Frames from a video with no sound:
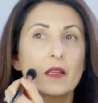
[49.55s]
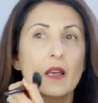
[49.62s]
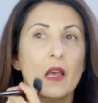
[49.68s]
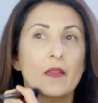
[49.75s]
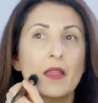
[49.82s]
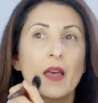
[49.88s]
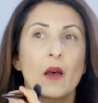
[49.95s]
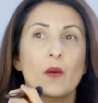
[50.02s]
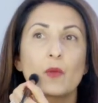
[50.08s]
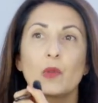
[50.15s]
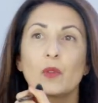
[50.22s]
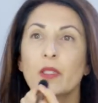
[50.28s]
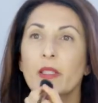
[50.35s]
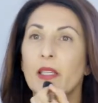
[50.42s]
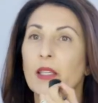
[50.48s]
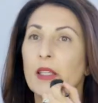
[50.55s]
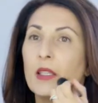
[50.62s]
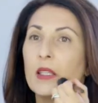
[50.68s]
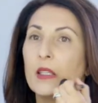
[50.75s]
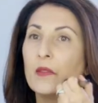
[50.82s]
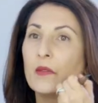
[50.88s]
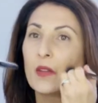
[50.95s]
and that will
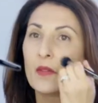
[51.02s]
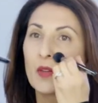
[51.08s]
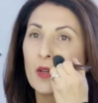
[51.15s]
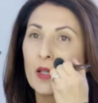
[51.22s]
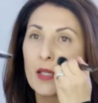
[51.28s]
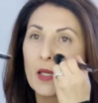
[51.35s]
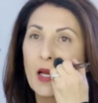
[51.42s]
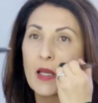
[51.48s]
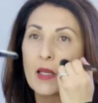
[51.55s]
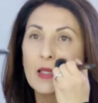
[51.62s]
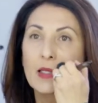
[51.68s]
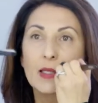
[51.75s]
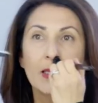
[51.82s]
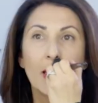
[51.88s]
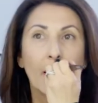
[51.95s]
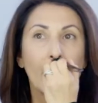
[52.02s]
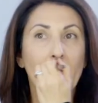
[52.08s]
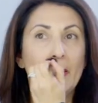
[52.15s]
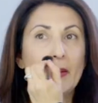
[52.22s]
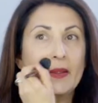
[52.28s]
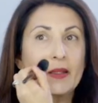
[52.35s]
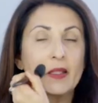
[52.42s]
leave a very nice and
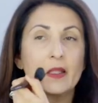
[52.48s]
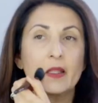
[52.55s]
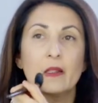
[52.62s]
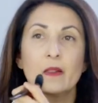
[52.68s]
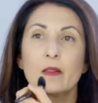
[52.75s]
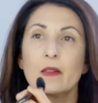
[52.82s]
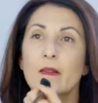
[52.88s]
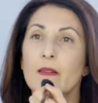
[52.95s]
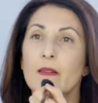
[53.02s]
clean